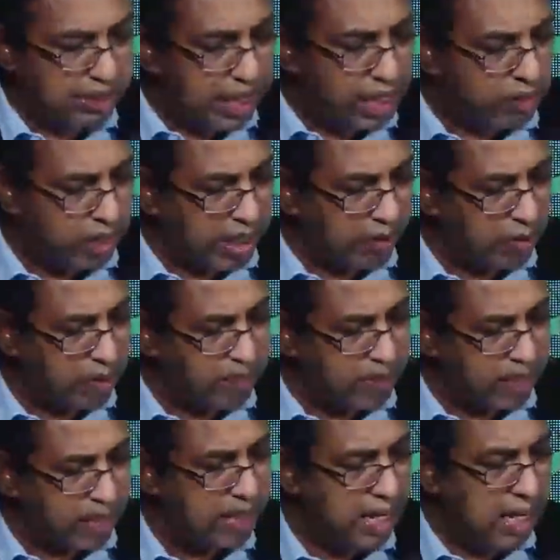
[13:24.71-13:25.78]
telco
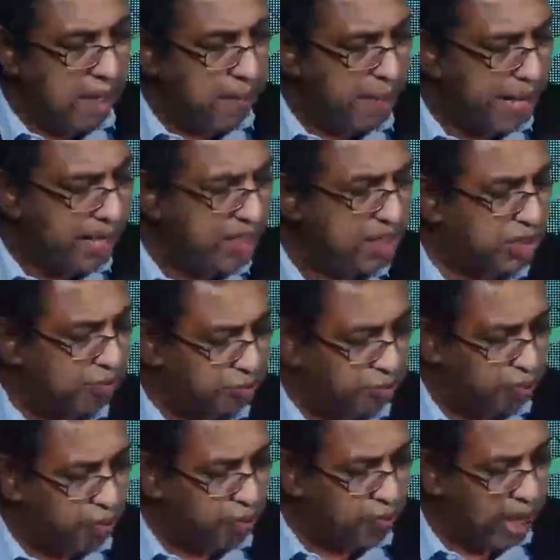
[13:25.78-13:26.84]
equipment, apparels,
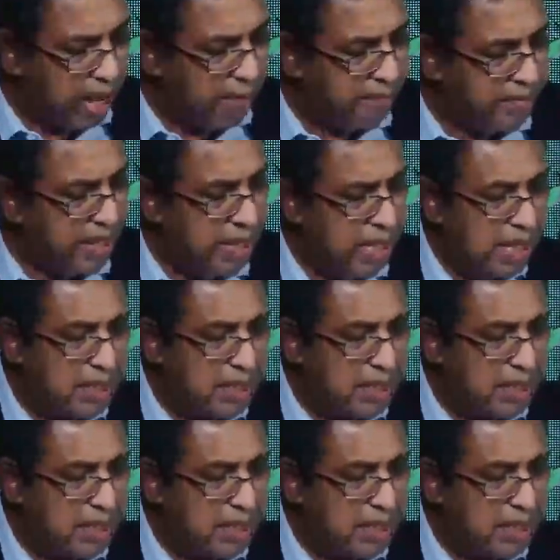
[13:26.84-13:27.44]
footwear.